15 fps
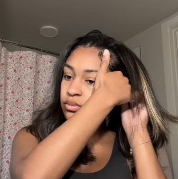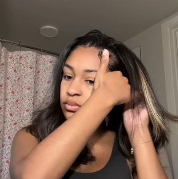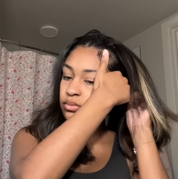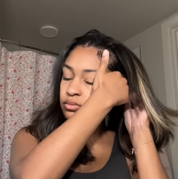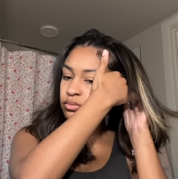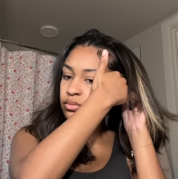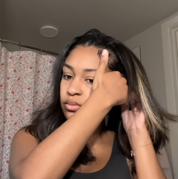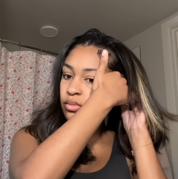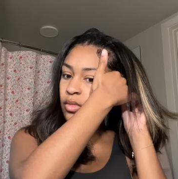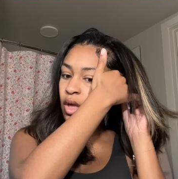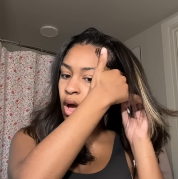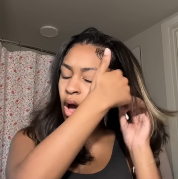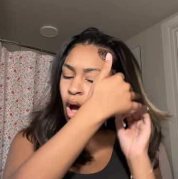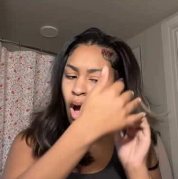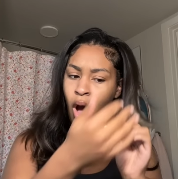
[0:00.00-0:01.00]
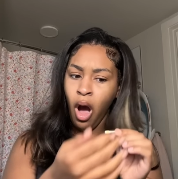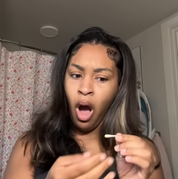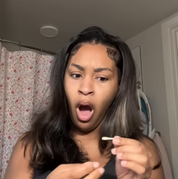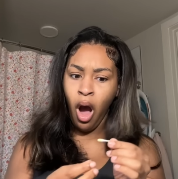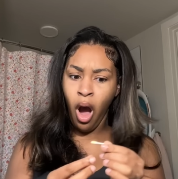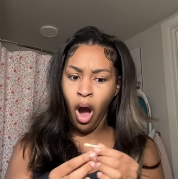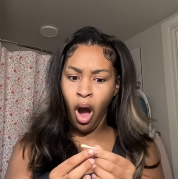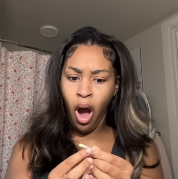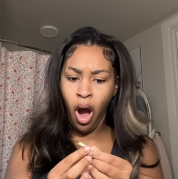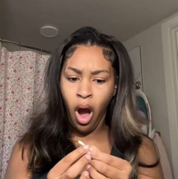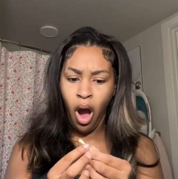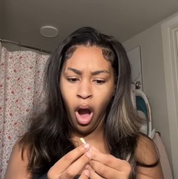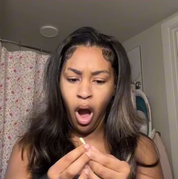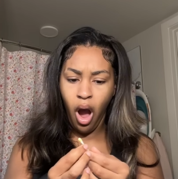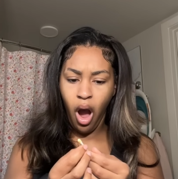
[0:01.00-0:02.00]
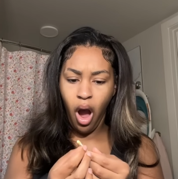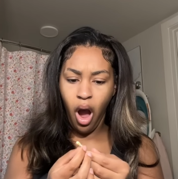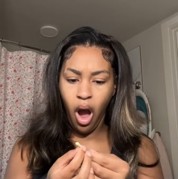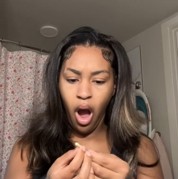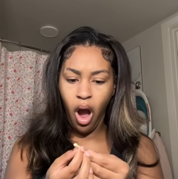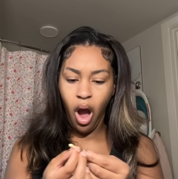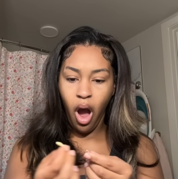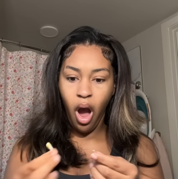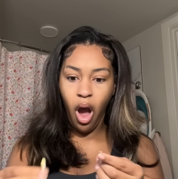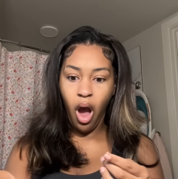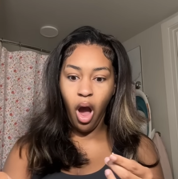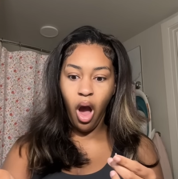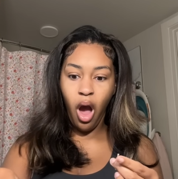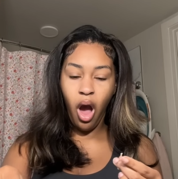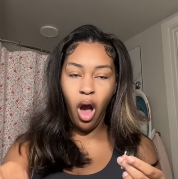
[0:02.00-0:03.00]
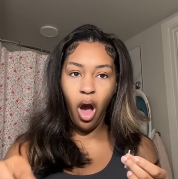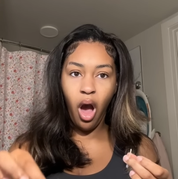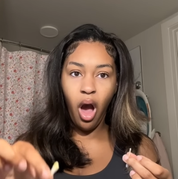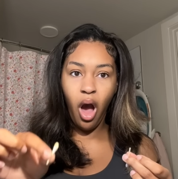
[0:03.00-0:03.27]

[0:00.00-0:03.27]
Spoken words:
(no one is talking)